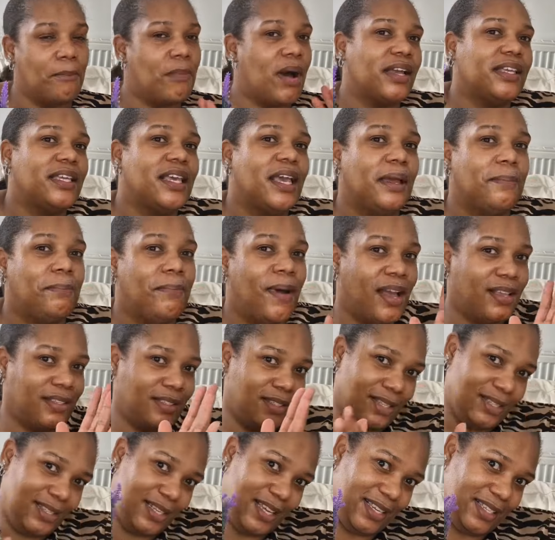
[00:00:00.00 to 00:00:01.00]
But yeah, back
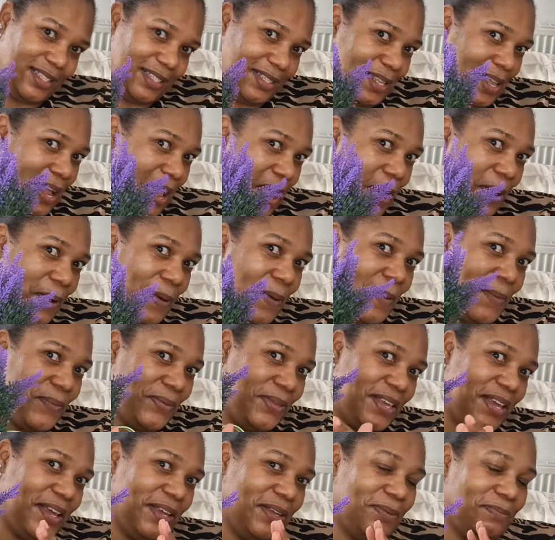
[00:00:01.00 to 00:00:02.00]
to this now,
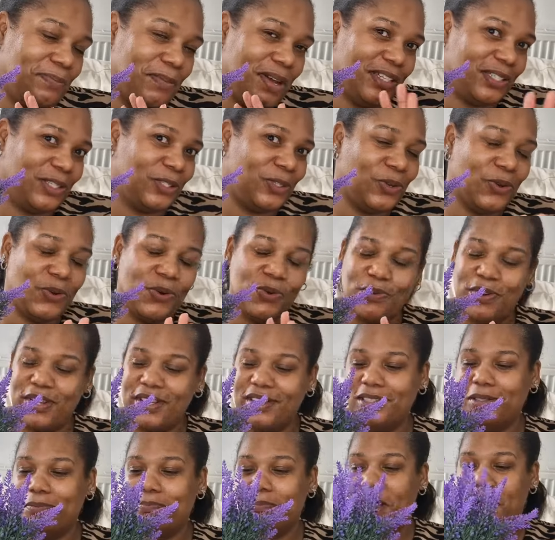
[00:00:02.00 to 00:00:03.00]
yeah, my
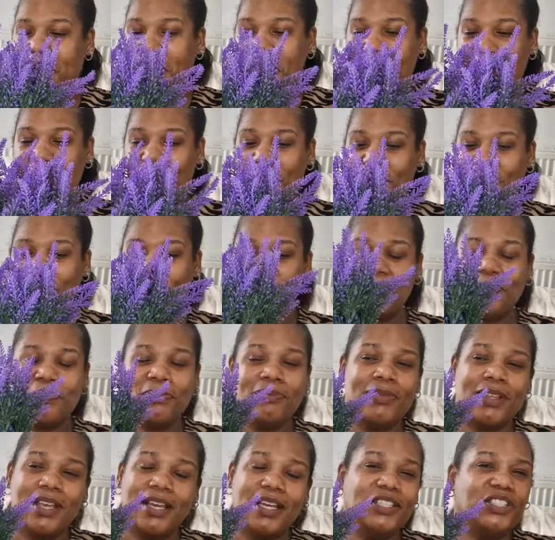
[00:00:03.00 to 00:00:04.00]
stories. But
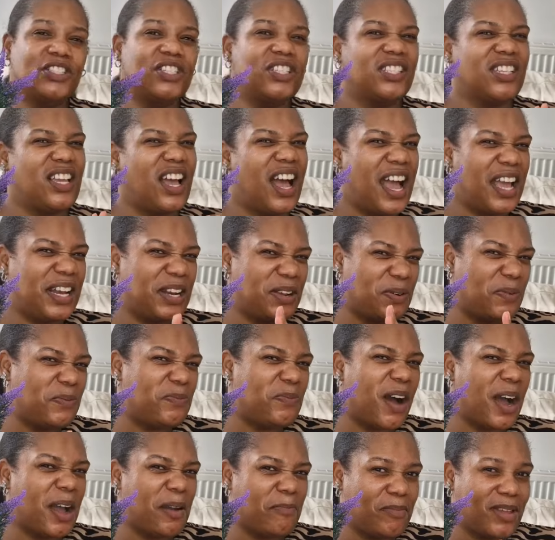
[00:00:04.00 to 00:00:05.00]
it just kind of
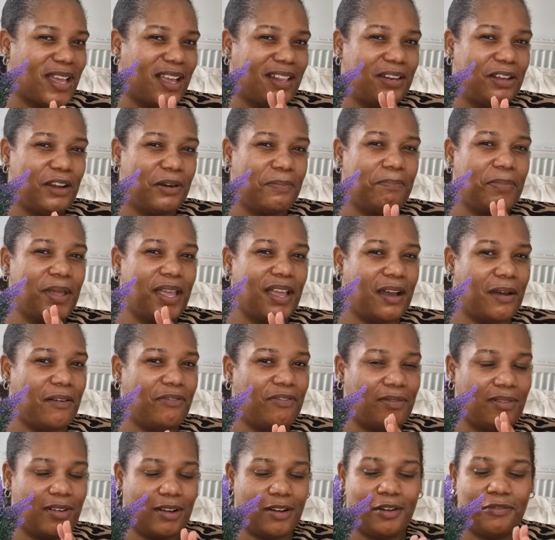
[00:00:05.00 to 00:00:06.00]
reminded me a little bit
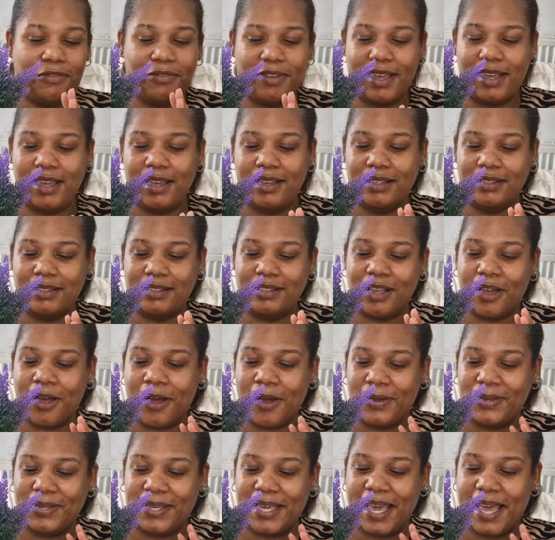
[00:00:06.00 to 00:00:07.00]
of it,
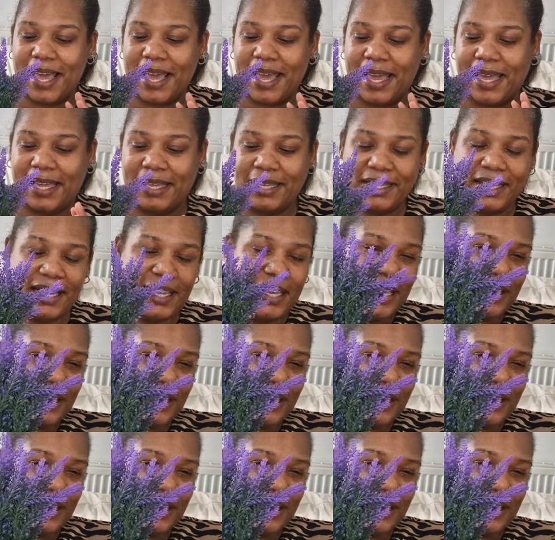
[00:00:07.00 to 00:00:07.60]
so yeah.